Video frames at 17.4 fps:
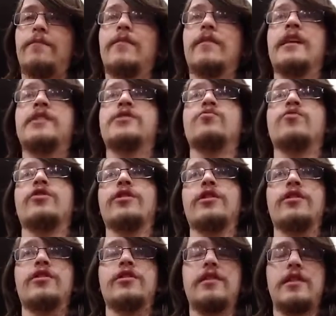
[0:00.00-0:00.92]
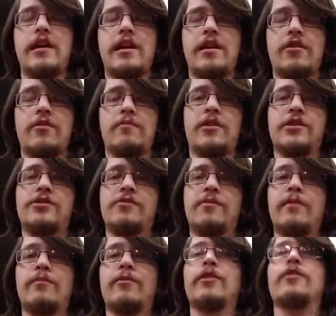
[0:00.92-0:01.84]
that's really good to get your muscle
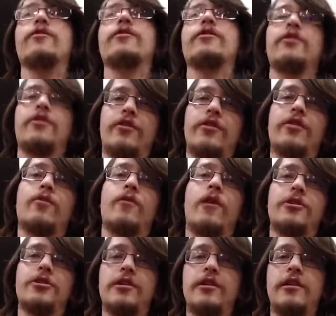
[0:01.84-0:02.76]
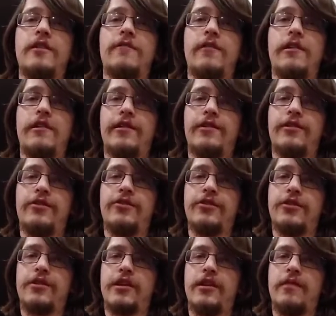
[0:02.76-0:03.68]
memory going. You know you're watching TV and you
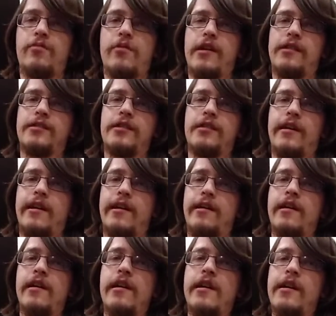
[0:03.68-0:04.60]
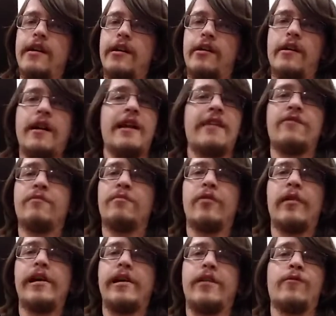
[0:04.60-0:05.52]
just keep practicing that. You're not even
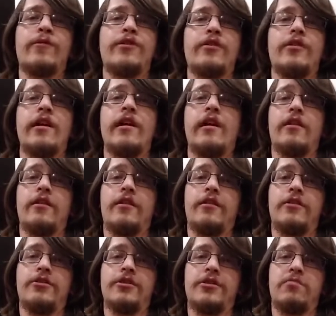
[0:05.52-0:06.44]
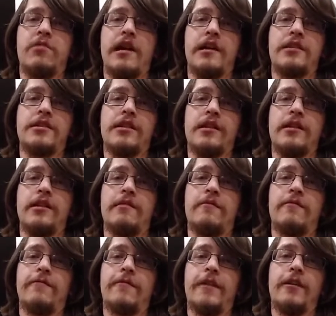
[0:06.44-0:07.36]
playing with your air. You're just practicing
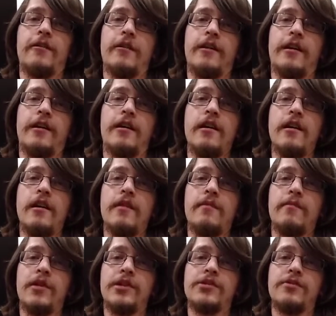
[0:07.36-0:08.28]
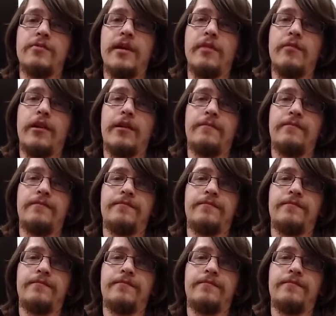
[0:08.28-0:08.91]
that fingering muscle memory.